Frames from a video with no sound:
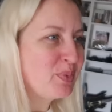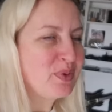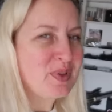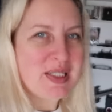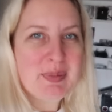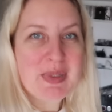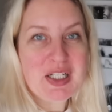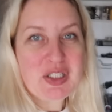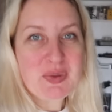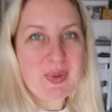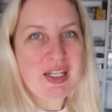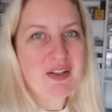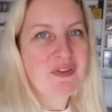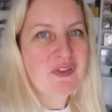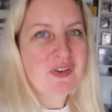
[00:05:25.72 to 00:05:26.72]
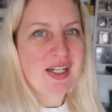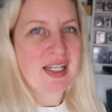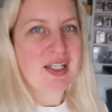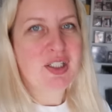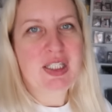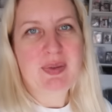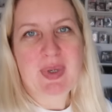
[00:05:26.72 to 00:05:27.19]
pretty much been free.
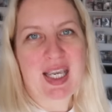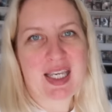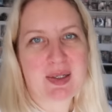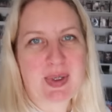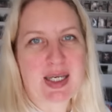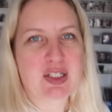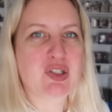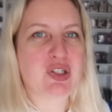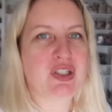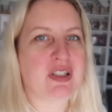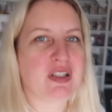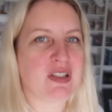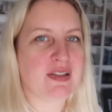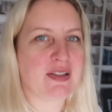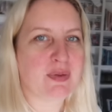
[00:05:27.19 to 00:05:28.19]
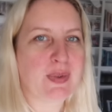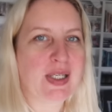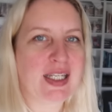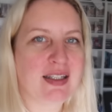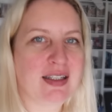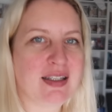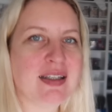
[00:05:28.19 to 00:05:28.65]
I only paid about $2 a
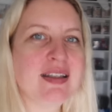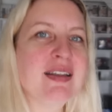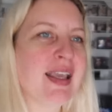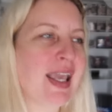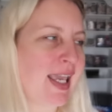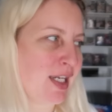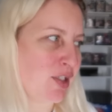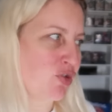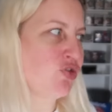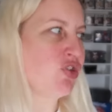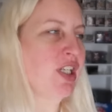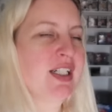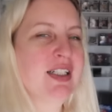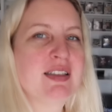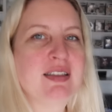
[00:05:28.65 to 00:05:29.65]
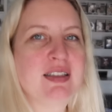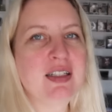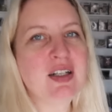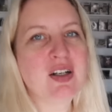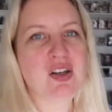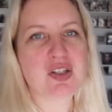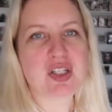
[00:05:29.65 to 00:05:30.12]
week extra
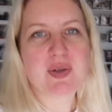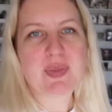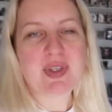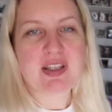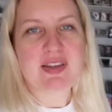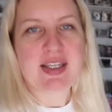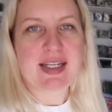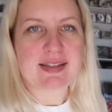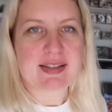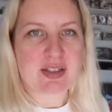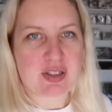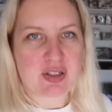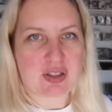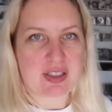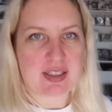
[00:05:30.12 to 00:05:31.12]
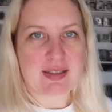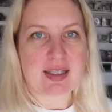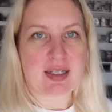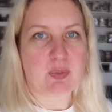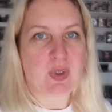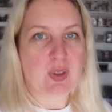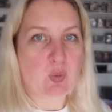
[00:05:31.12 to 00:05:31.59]
on top of the $1,000
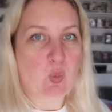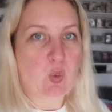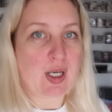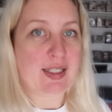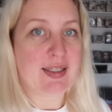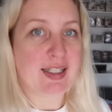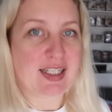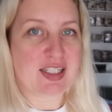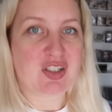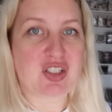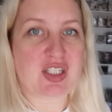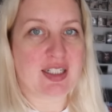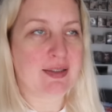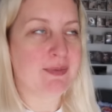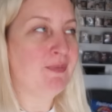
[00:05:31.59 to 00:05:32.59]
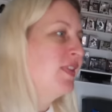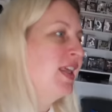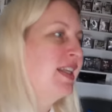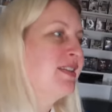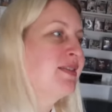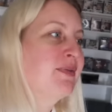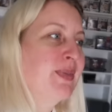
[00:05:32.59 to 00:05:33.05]
that we won last year.
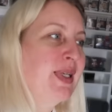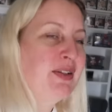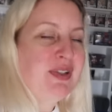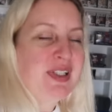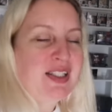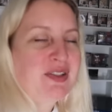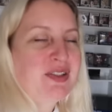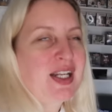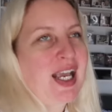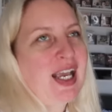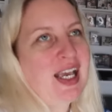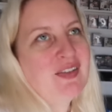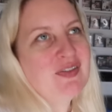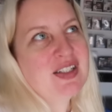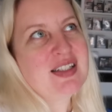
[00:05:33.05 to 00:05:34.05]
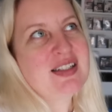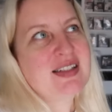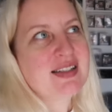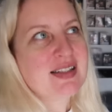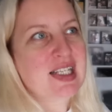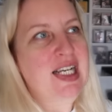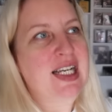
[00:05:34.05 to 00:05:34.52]
That's been really good. I haven't
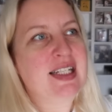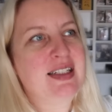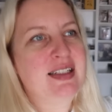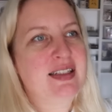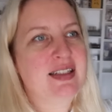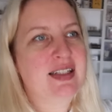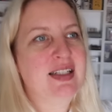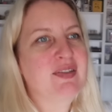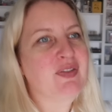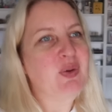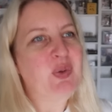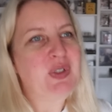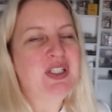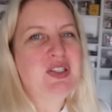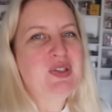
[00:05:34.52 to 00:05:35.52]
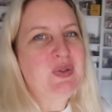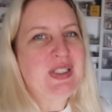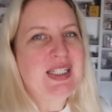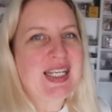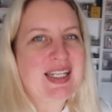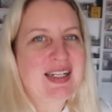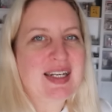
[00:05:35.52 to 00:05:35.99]
decided if I want to do it
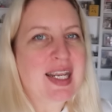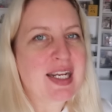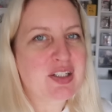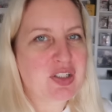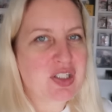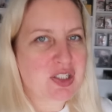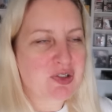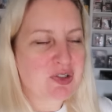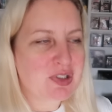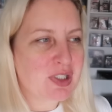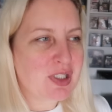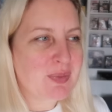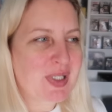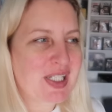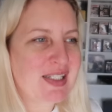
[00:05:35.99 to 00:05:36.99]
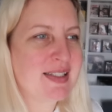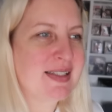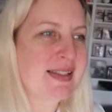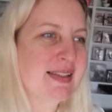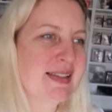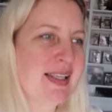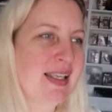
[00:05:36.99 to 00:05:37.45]
again next year or not, because